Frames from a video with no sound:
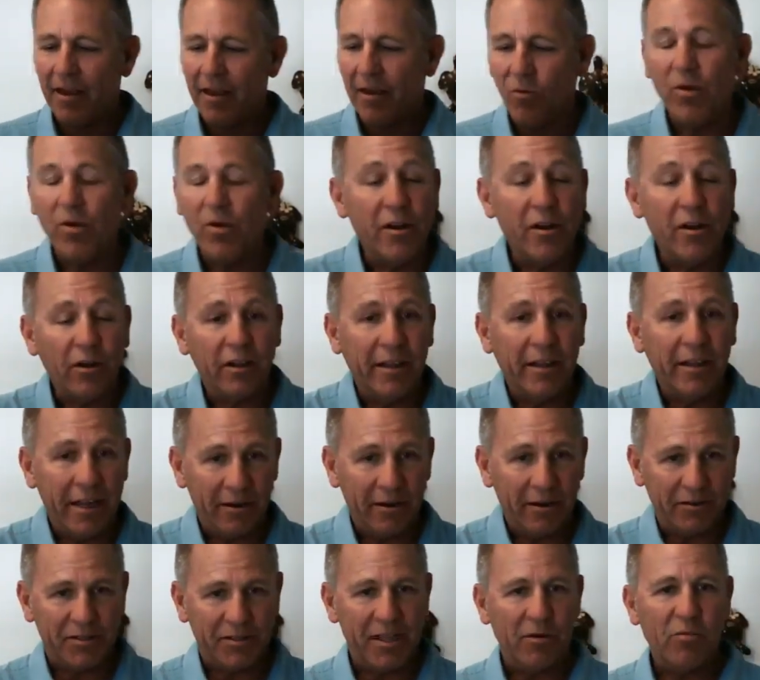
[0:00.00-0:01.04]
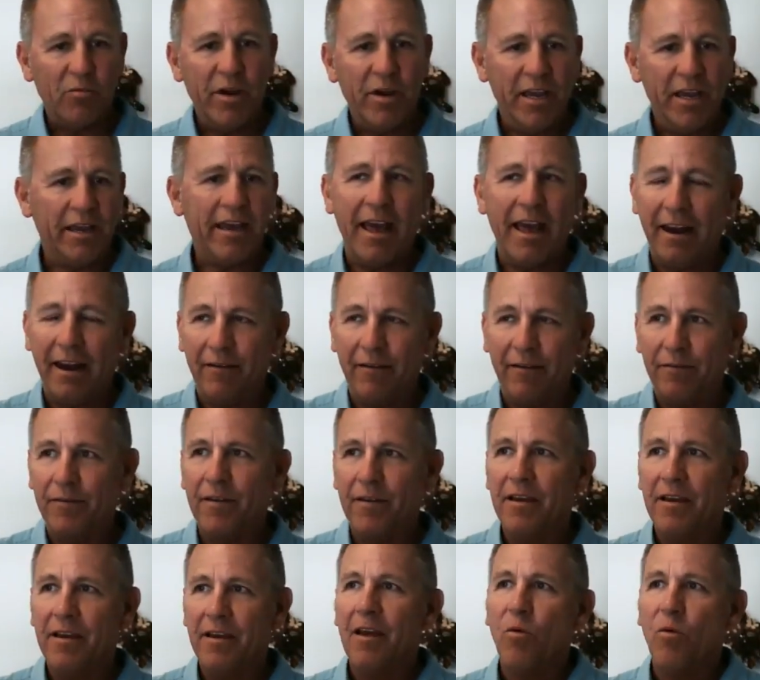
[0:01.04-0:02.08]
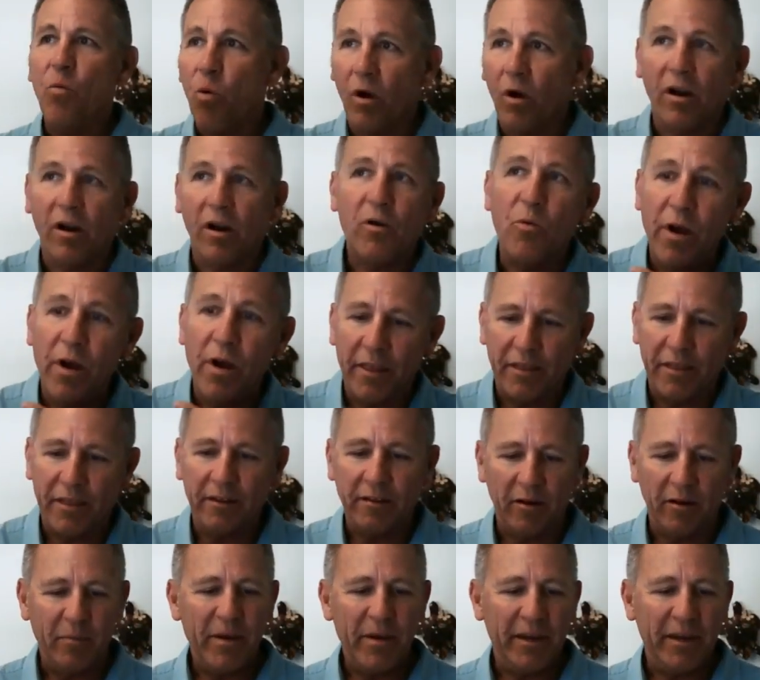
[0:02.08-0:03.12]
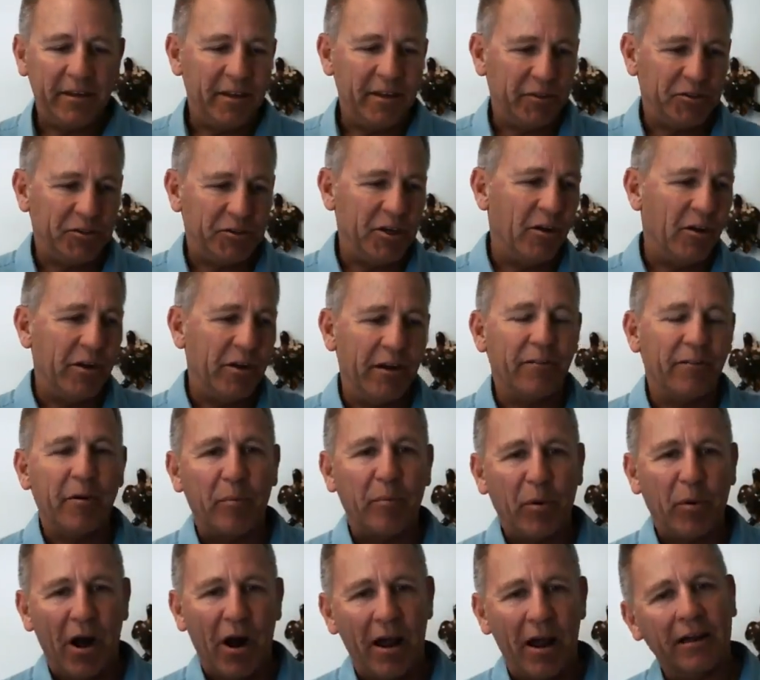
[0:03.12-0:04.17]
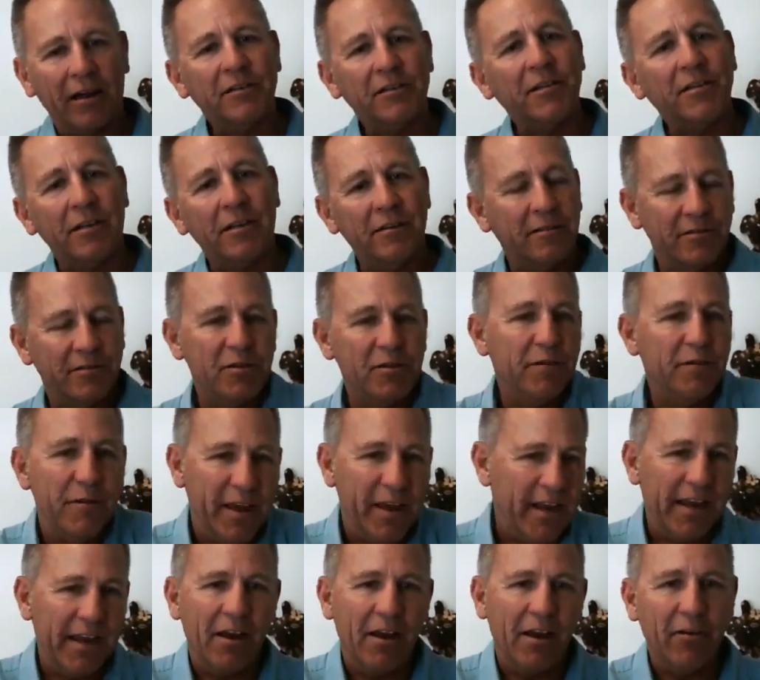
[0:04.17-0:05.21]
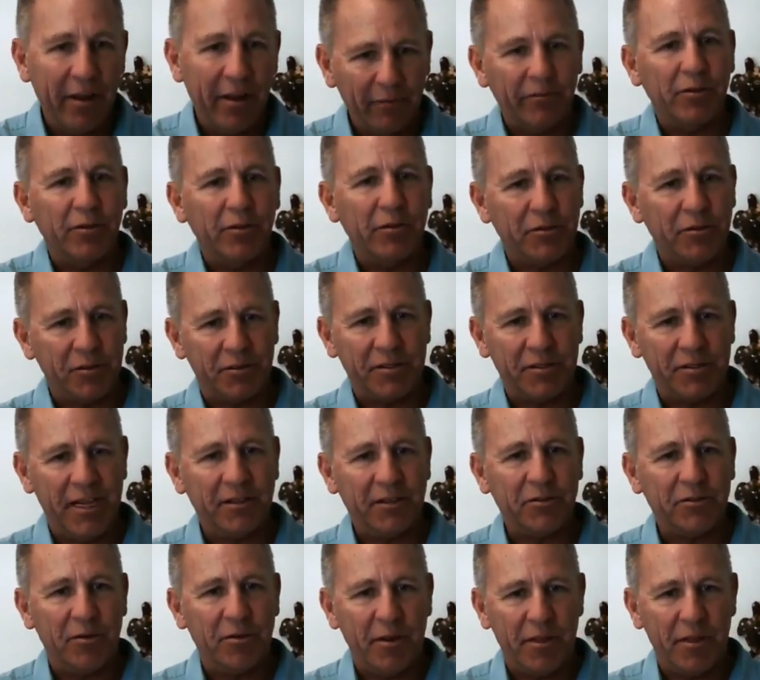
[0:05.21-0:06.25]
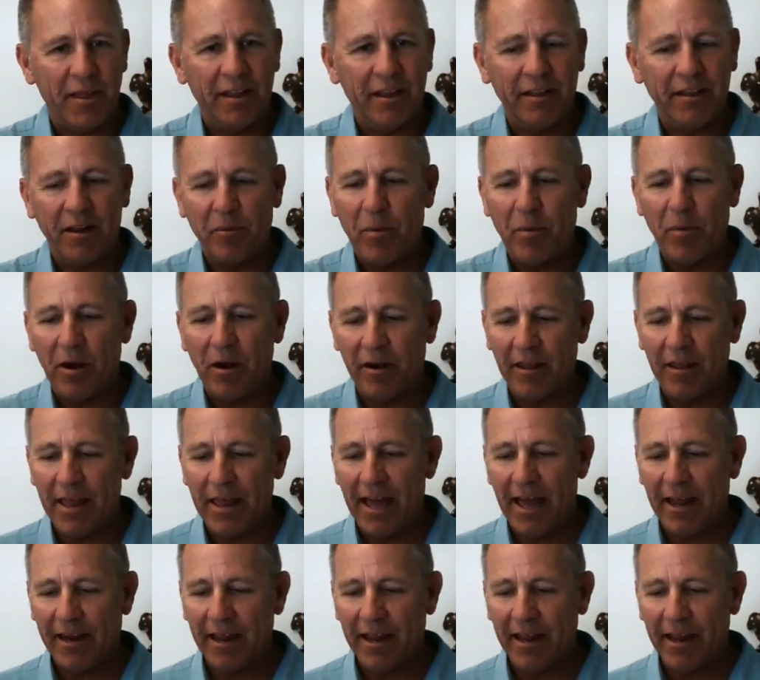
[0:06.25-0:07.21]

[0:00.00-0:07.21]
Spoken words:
window cleaners that we kind of work with a little bit to show different products and do video influencers, that sort of thing, that are part of that.